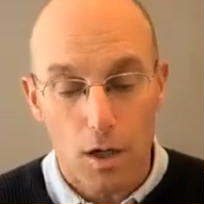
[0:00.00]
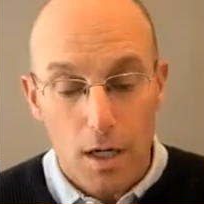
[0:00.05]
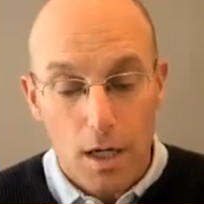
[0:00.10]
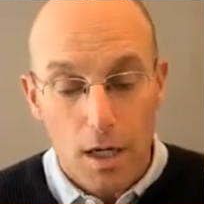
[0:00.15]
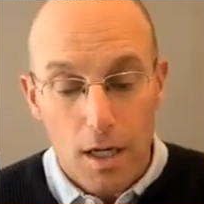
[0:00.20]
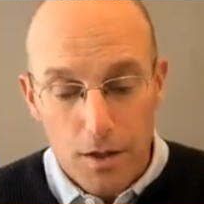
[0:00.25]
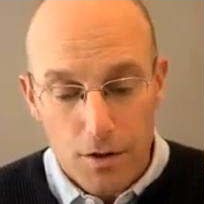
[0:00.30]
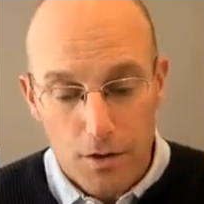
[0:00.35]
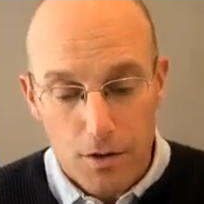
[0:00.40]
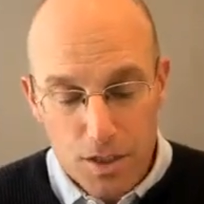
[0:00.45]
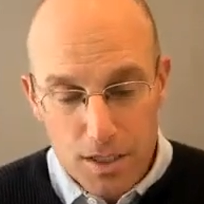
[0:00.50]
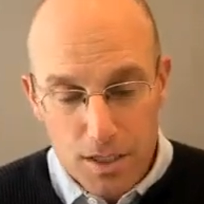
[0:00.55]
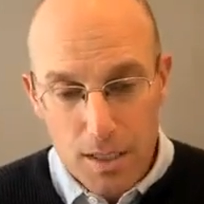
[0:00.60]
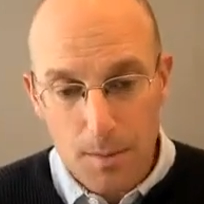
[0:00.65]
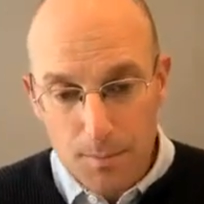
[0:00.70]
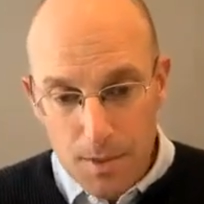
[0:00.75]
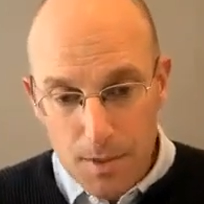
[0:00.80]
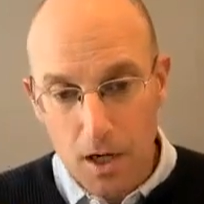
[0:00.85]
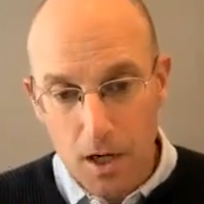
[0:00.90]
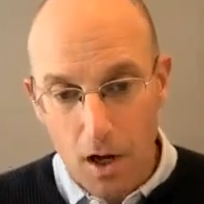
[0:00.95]
or
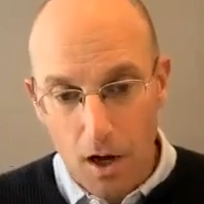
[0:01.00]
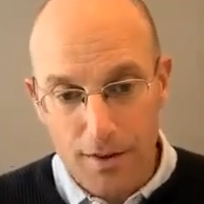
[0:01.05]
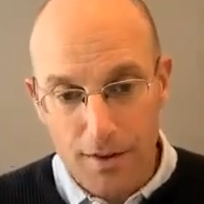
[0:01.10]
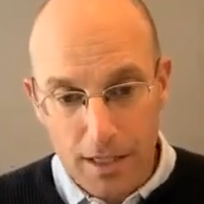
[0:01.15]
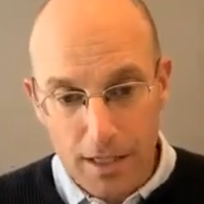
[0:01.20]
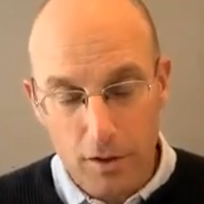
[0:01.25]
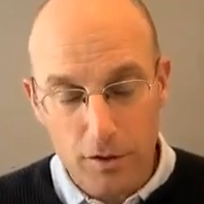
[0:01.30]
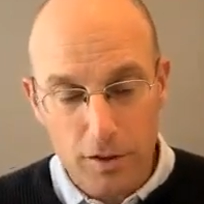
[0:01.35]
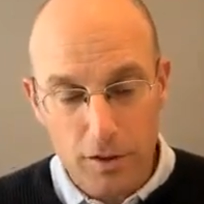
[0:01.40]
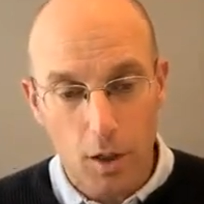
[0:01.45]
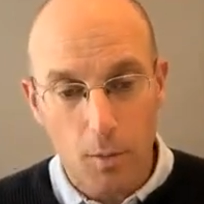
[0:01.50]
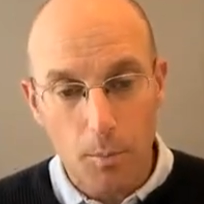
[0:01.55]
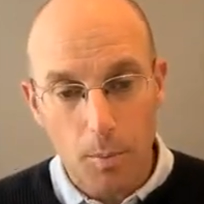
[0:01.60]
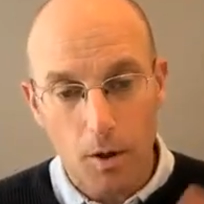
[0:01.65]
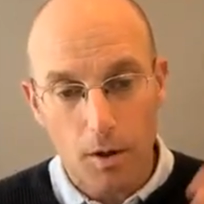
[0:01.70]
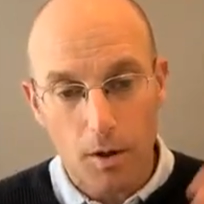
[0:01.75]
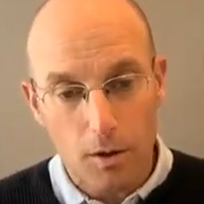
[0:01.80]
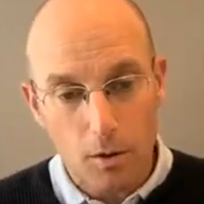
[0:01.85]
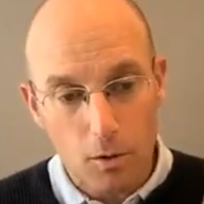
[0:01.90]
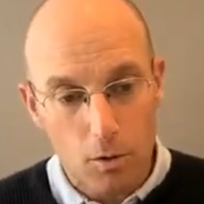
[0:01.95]
there's something on the
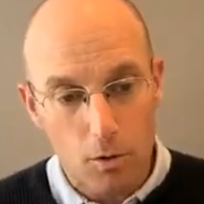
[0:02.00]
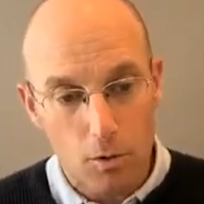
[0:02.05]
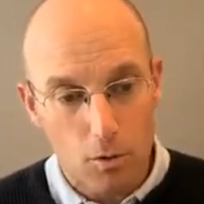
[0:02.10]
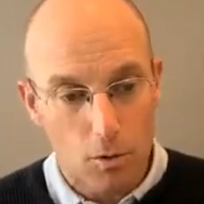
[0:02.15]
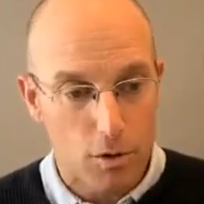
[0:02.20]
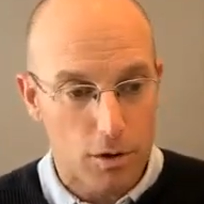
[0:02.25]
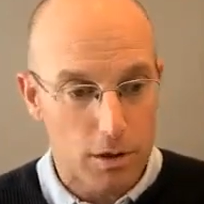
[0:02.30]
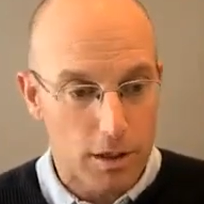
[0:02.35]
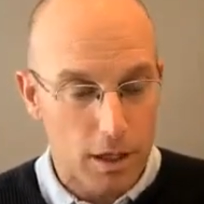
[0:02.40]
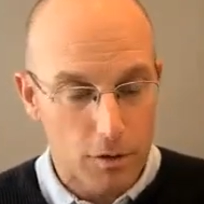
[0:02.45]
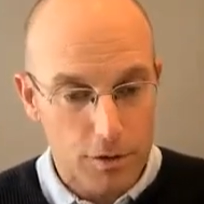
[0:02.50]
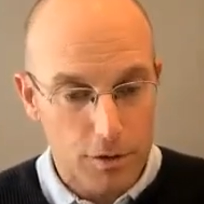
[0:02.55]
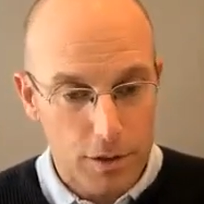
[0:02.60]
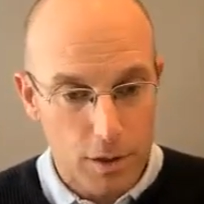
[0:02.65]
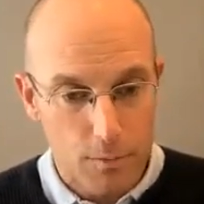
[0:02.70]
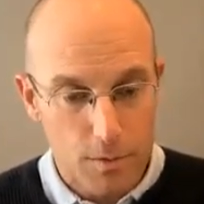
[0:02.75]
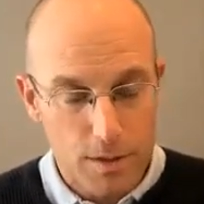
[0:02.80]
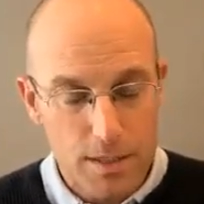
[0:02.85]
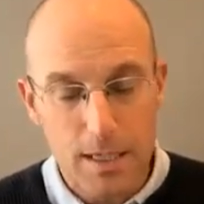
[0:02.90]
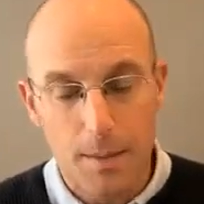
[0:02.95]
LDL particle or the
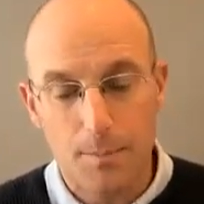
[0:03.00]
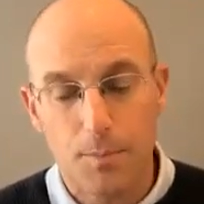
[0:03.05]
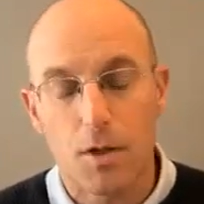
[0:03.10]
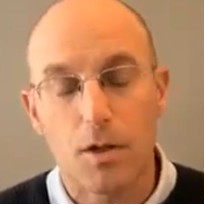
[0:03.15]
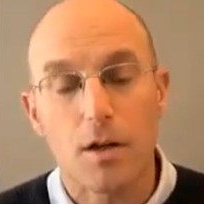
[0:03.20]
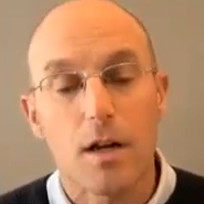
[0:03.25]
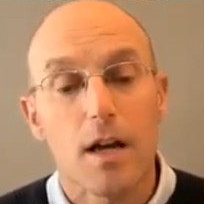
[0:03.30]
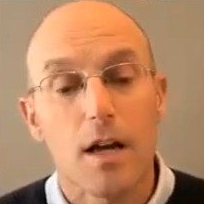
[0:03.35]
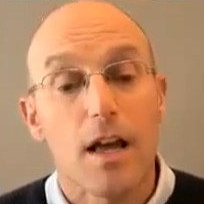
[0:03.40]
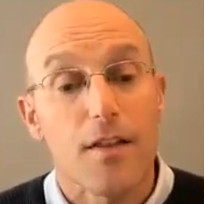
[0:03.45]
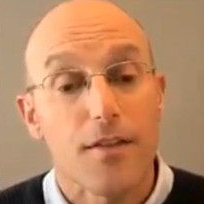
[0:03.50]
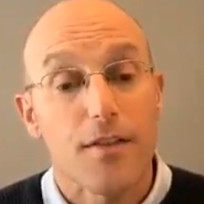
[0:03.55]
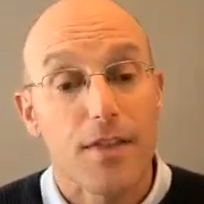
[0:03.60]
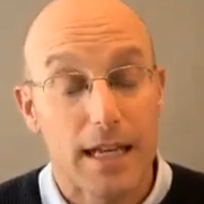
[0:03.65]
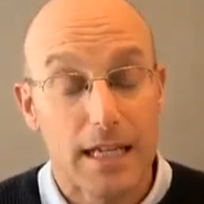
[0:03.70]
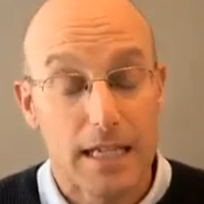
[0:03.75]
LDL receptor